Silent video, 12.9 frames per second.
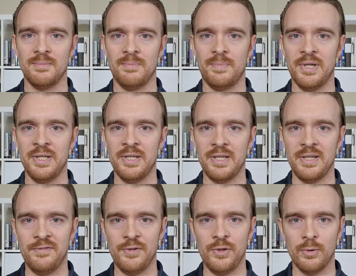But
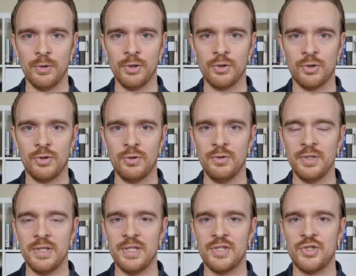if your goal
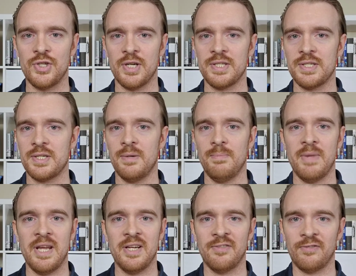is just to
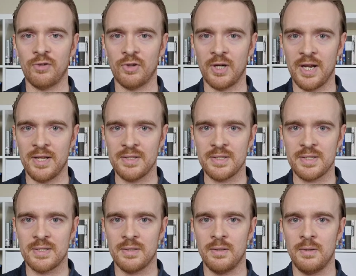make
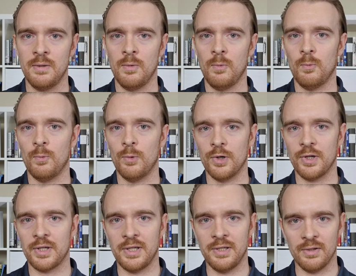friends,
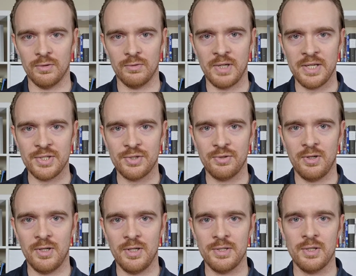work in a
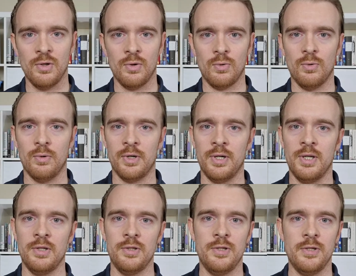restaurant, or
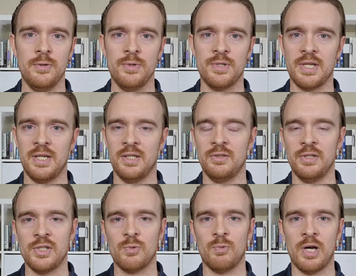use
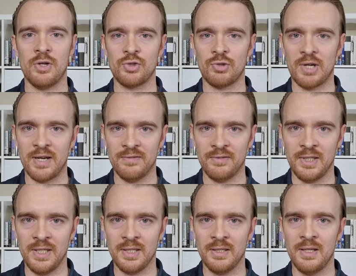English while
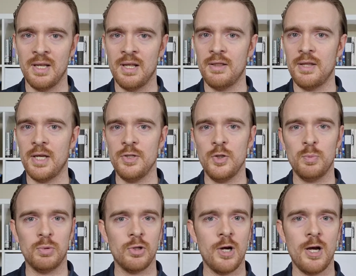traveling, then you
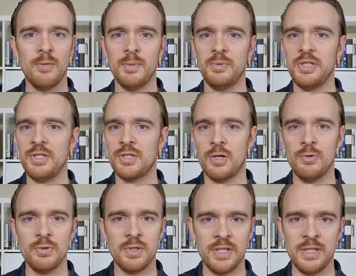probably
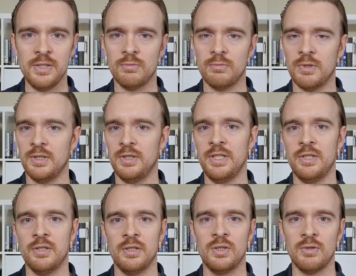don't need really
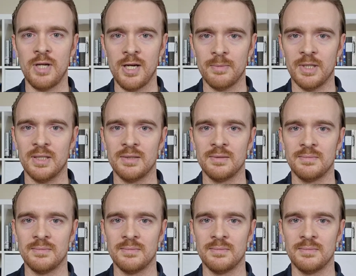good grammar.